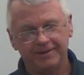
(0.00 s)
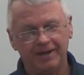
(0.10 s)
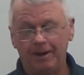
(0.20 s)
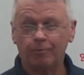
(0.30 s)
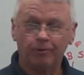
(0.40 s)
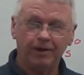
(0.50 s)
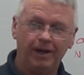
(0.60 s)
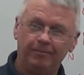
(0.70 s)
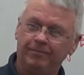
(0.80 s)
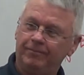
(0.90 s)

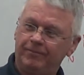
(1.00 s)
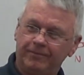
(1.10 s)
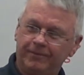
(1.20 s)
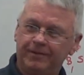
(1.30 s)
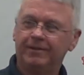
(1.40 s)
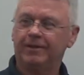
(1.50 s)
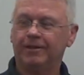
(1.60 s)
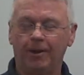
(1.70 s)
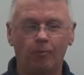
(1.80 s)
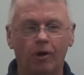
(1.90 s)

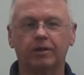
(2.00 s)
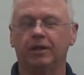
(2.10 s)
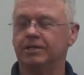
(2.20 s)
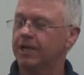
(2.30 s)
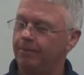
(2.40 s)
I'm worthless.